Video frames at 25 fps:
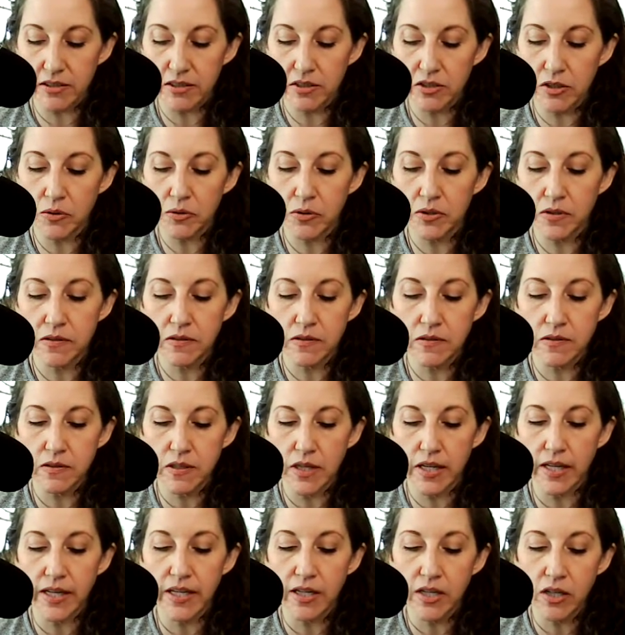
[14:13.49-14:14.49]
So this is
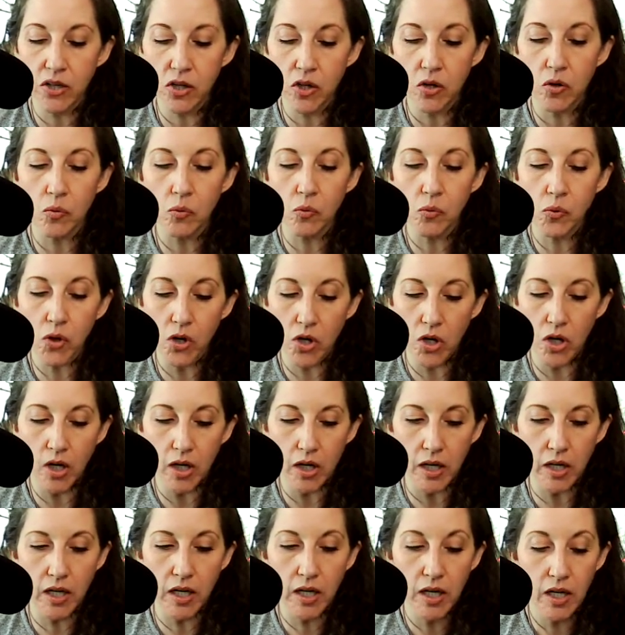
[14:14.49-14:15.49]
inner
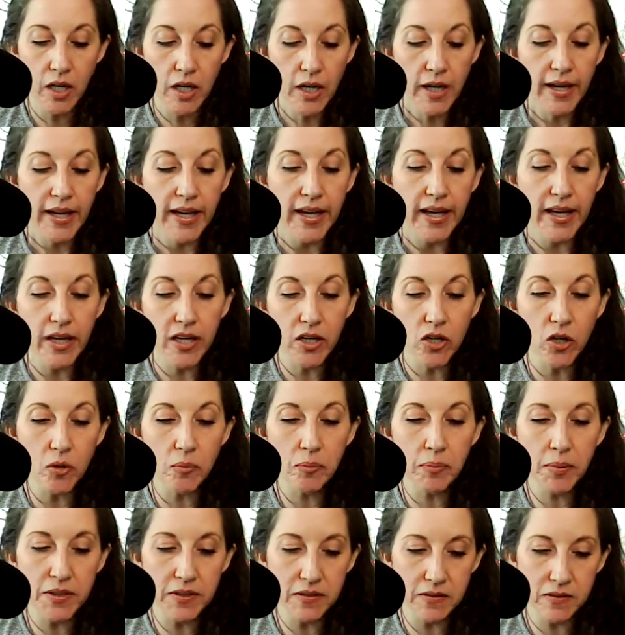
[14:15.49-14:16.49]
work, inner
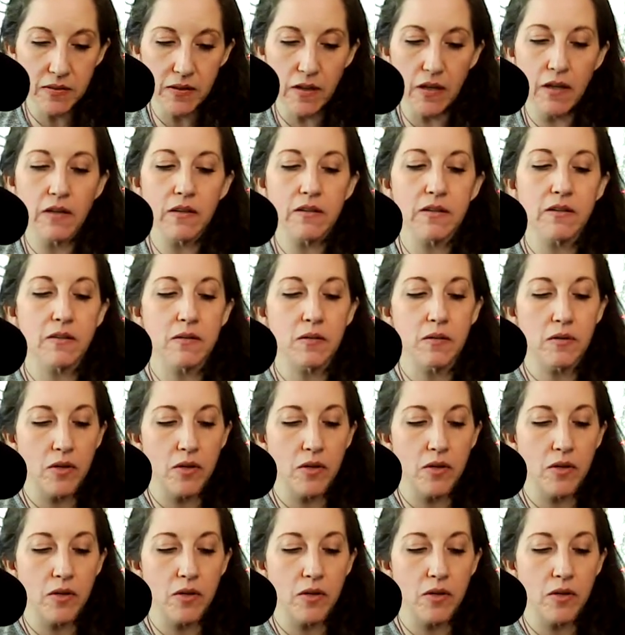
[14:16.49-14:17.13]
business.